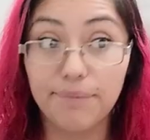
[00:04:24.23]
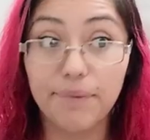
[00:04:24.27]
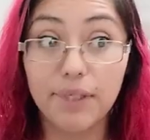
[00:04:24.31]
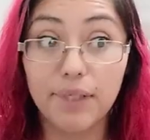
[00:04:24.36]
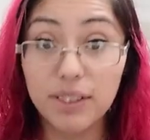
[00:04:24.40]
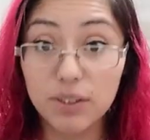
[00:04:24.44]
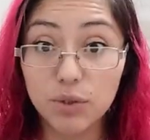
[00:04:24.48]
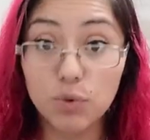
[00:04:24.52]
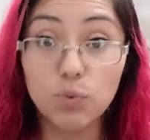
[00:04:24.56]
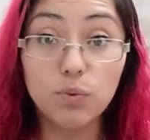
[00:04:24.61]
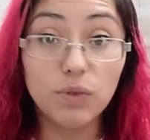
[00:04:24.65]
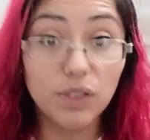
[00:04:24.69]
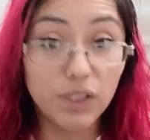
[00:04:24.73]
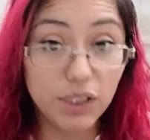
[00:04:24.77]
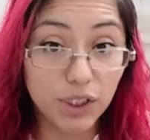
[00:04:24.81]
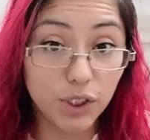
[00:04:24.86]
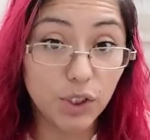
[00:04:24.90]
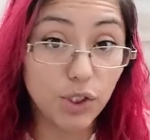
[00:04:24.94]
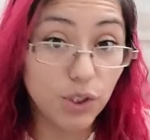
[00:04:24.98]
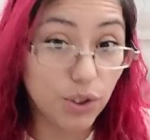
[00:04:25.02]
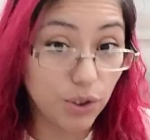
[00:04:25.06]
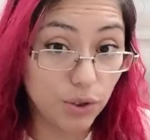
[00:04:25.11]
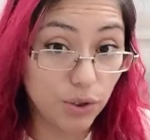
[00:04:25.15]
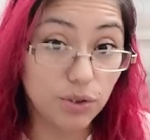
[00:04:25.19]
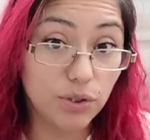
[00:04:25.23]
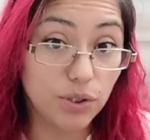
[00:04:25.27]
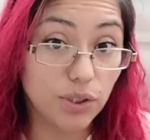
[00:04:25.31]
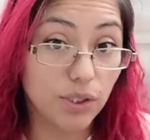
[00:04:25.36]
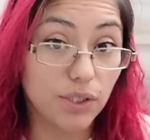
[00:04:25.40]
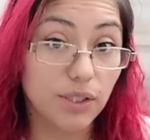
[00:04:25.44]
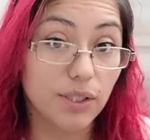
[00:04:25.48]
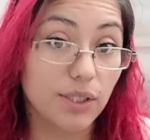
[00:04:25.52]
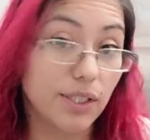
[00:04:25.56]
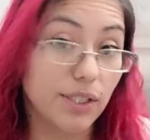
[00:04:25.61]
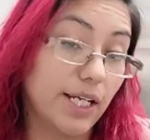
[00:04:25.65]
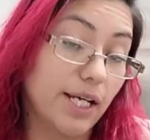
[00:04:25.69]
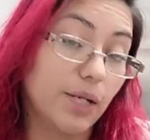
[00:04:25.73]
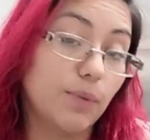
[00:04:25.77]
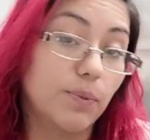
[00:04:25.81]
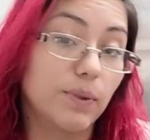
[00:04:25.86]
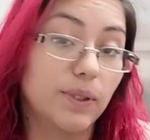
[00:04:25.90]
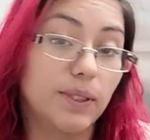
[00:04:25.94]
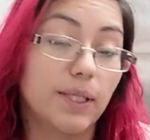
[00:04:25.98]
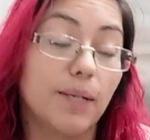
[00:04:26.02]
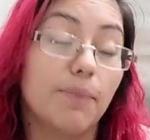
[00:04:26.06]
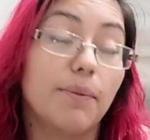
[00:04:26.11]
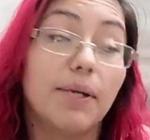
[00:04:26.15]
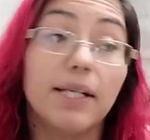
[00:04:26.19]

That's really good to connect with them.